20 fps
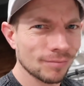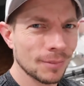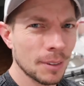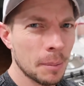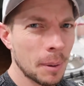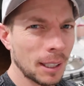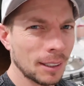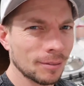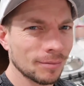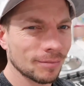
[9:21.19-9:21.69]

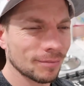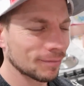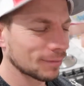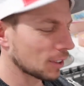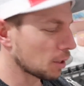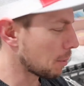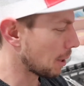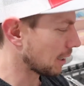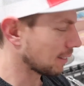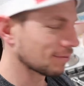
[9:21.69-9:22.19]
Come on,
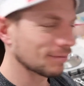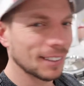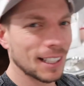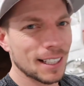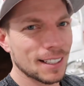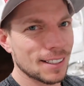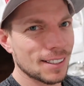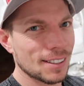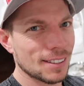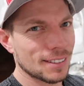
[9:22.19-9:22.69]
come on.
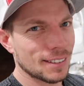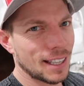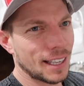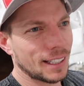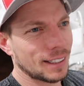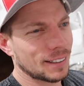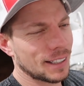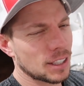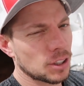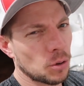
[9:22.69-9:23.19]
That's
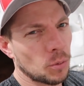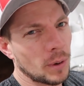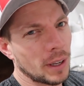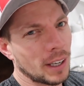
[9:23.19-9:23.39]
like that's a